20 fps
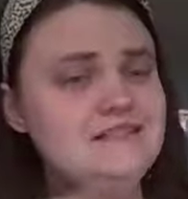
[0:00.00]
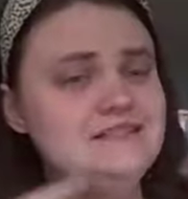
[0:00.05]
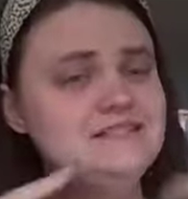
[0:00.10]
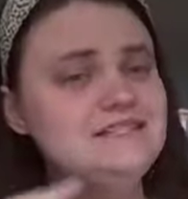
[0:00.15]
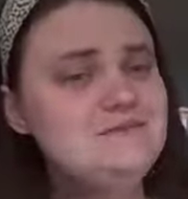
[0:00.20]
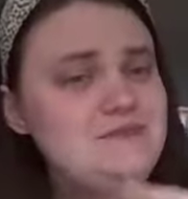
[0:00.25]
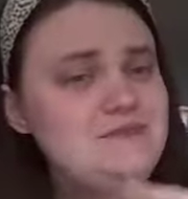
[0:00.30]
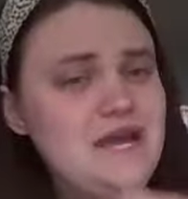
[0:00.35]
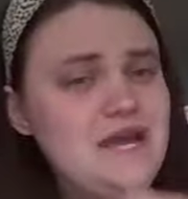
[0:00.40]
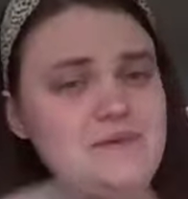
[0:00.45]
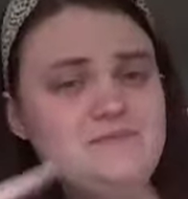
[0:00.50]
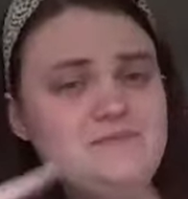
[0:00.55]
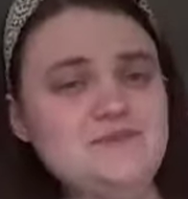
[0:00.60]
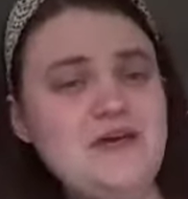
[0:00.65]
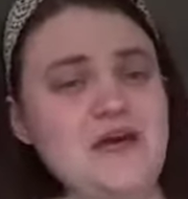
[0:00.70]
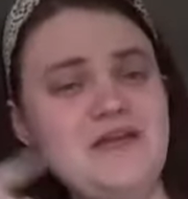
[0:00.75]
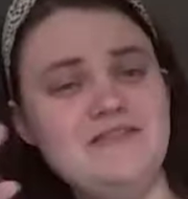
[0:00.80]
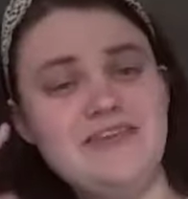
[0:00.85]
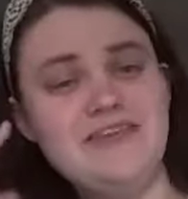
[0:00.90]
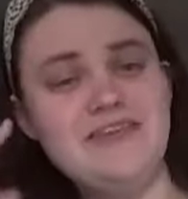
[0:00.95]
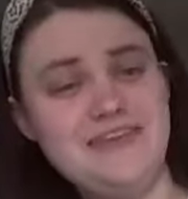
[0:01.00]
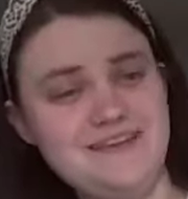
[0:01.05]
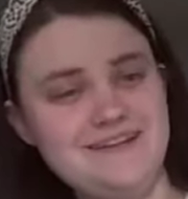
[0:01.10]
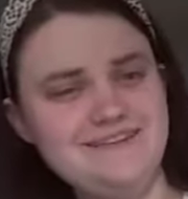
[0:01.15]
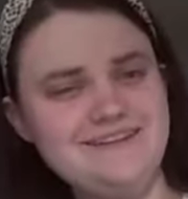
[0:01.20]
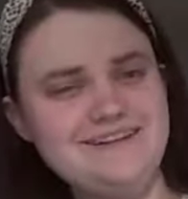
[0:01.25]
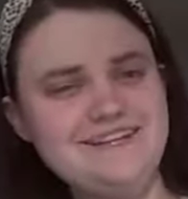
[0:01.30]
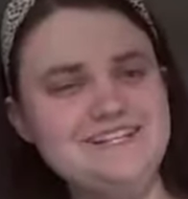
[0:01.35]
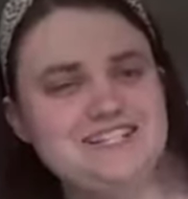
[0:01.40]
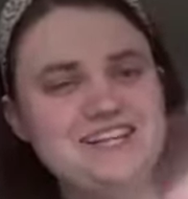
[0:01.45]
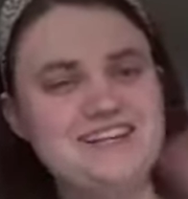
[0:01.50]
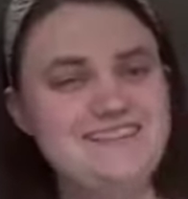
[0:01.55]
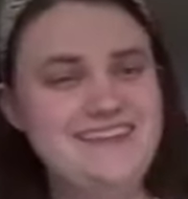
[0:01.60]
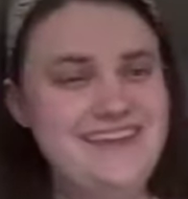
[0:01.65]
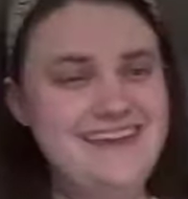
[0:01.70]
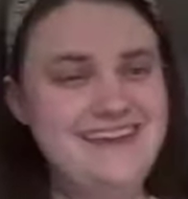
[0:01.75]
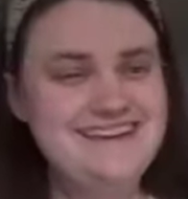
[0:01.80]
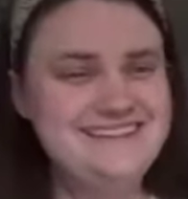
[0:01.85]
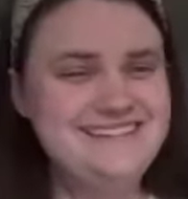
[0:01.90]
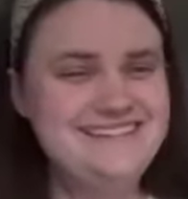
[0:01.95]
Sometimes the English and the
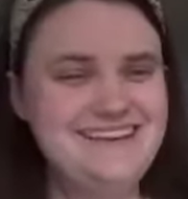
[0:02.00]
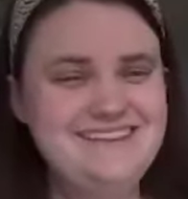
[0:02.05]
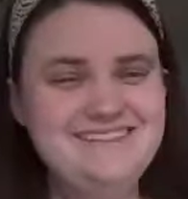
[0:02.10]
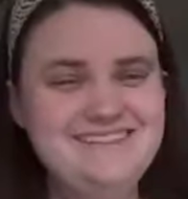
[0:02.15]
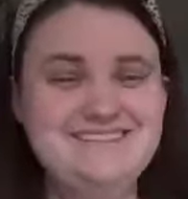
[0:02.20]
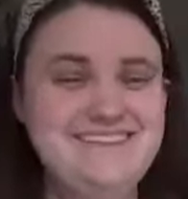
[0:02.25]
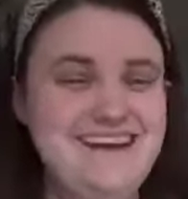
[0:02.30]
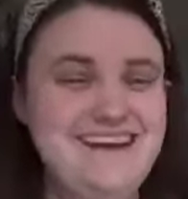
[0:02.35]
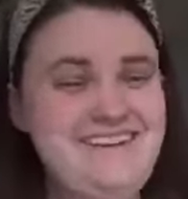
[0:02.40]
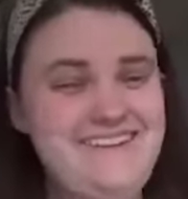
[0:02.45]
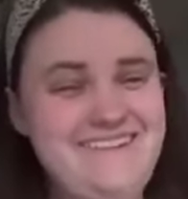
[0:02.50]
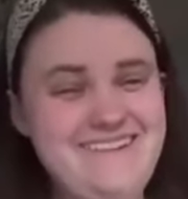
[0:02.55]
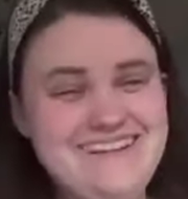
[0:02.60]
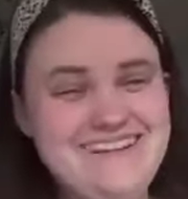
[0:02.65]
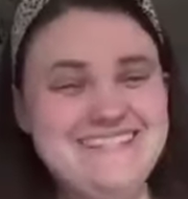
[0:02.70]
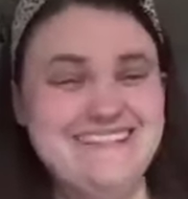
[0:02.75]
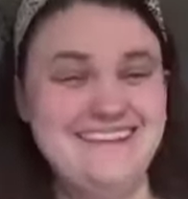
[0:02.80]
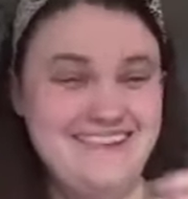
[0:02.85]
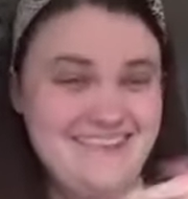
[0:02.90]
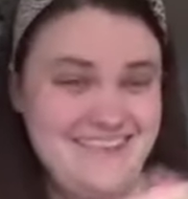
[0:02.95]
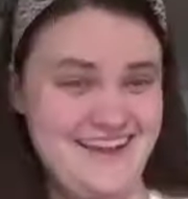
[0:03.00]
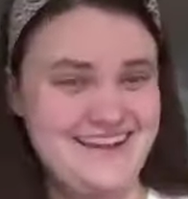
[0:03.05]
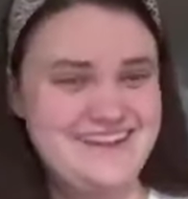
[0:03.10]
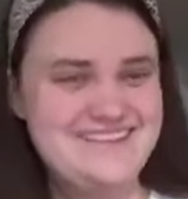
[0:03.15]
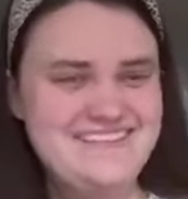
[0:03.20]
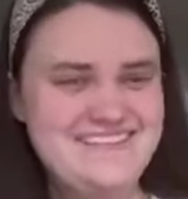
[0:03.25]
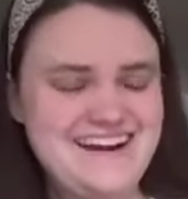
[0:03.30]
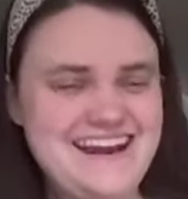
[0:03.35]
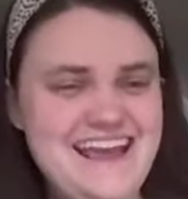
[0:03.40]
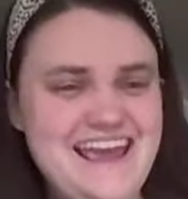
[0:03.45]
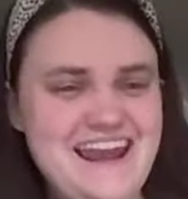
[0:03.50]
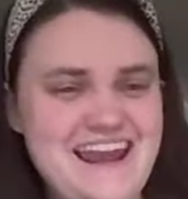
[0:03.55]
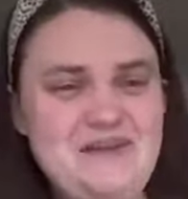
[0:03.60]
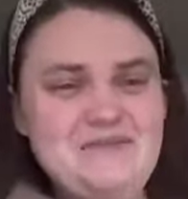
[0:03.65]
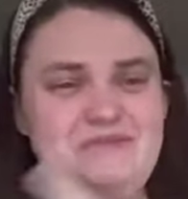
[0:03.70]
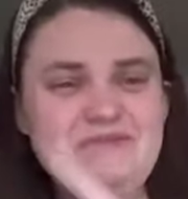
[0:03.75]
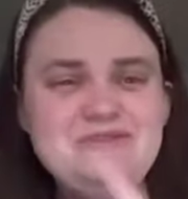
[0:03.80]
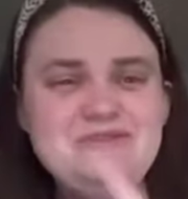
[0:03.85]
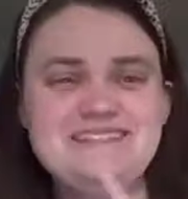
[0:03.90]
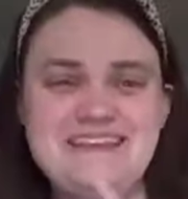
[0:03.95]
ASL do not always align right, and
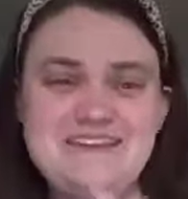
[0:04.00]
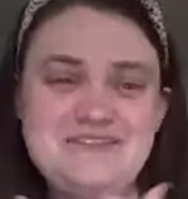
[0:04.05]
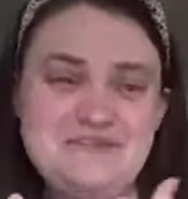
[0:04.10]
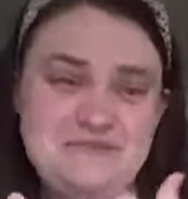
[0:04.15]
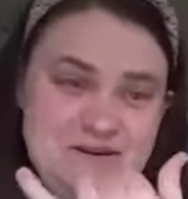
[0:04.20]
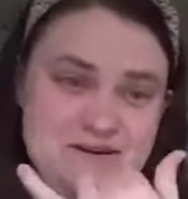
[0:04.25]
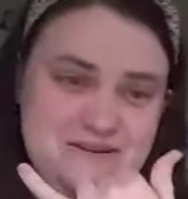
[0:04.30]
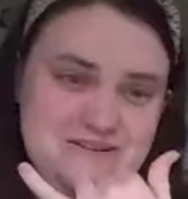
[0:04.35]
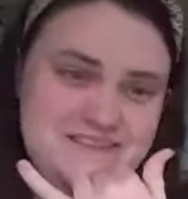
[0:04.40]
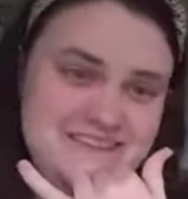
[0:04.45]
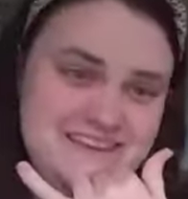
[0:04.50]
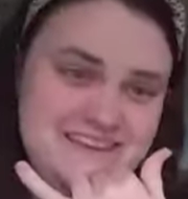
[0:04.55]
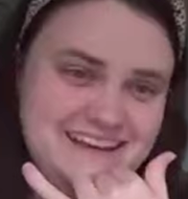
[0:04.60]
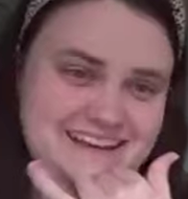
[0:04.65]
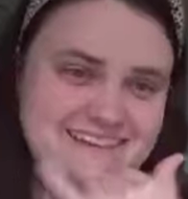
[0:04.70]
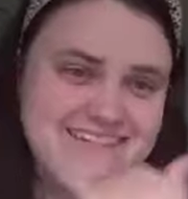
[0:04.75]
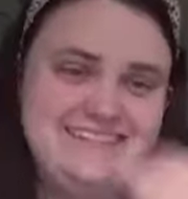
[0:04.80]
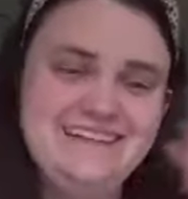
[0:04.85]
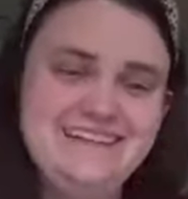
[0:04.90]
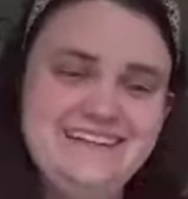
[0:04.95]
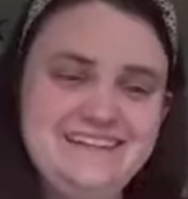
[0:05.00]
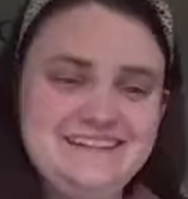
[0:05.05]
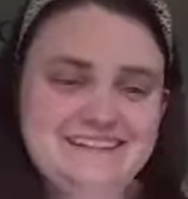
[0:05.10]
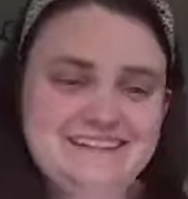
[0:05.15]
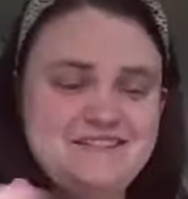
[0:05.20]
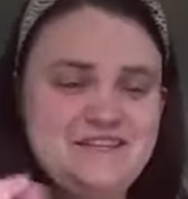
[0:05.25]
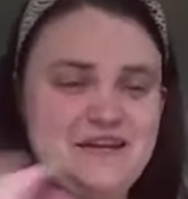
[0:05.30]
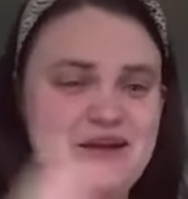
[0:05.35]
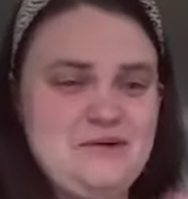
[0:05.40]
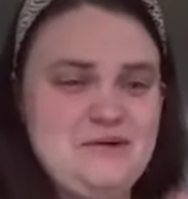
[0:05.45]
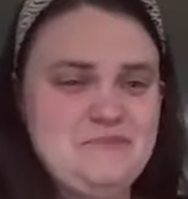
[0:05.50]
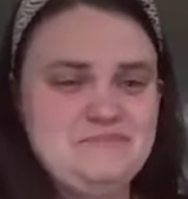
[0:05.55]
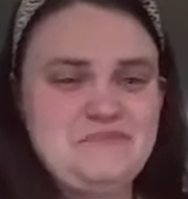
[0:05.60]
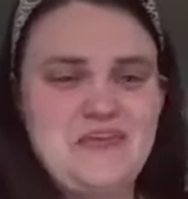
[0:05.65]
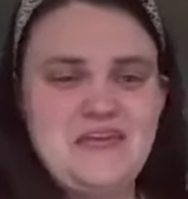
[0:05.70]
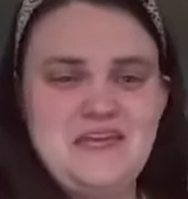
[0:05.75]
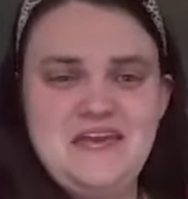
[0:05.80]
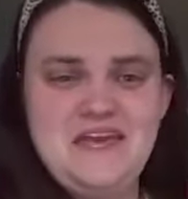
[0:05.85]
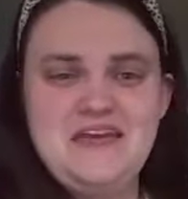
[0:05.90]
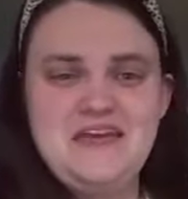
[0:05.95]
I will say the wrong thing. So
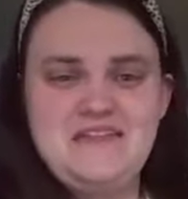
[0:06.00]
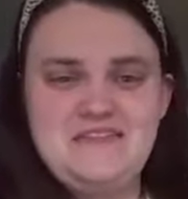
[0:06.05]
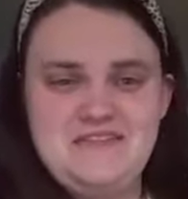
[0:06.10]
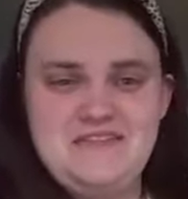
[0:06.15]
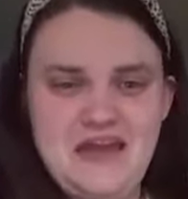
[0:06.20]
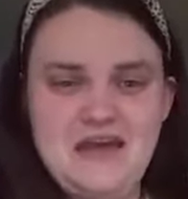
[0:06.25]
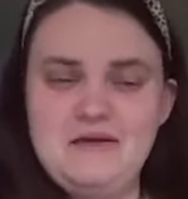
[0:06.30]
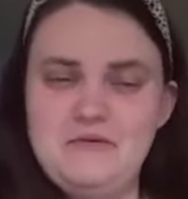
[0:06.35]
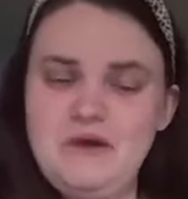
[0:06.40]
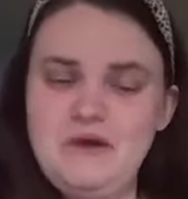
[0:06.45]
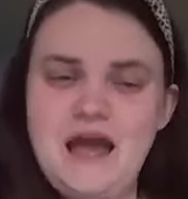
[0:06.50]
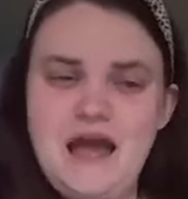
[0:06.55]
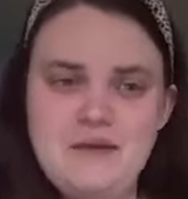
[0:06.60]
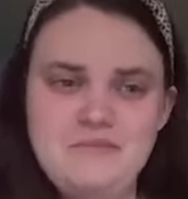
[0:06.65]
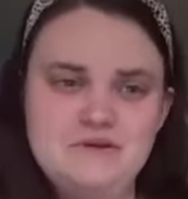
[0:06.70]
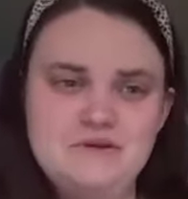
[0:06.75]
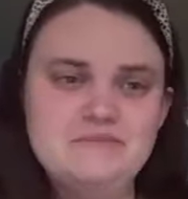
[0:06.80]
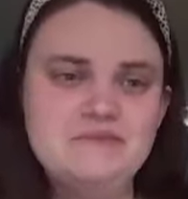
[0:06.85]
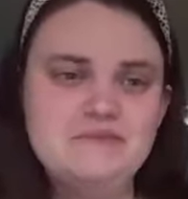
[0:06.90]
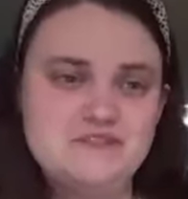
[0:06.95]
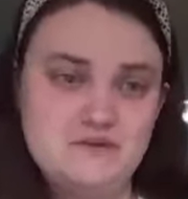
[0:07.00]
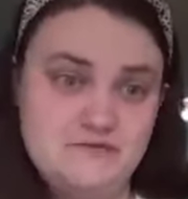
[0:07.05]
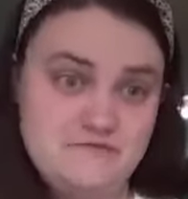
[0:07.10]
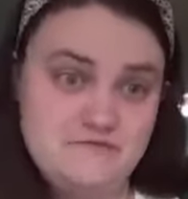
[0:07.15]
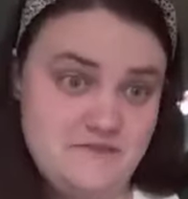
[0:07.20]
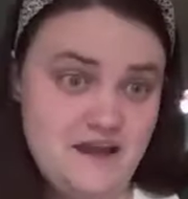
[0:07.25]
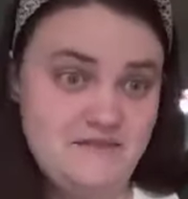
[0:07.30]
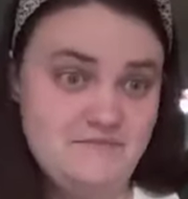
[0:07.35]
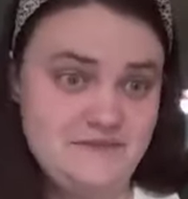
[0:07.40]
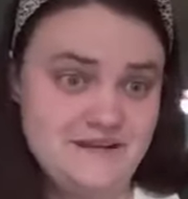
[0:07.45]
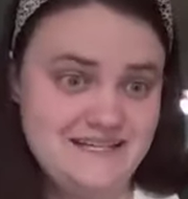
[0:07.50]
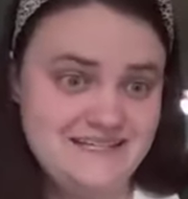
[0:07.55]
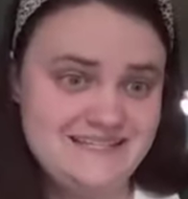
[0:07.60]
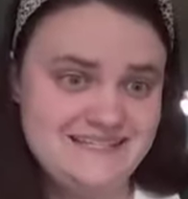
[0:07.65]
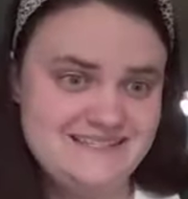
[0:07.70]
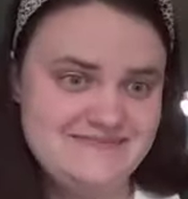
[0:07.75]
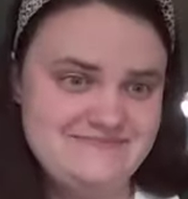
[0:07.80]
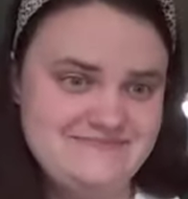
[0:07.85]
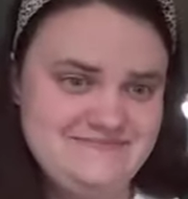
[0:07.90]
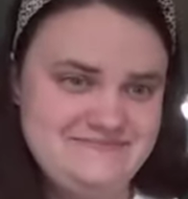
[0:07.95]
that will happen. But so five
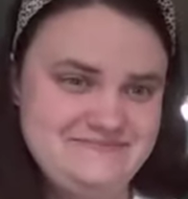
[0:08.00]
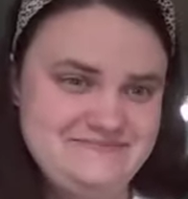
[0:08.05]
minutes.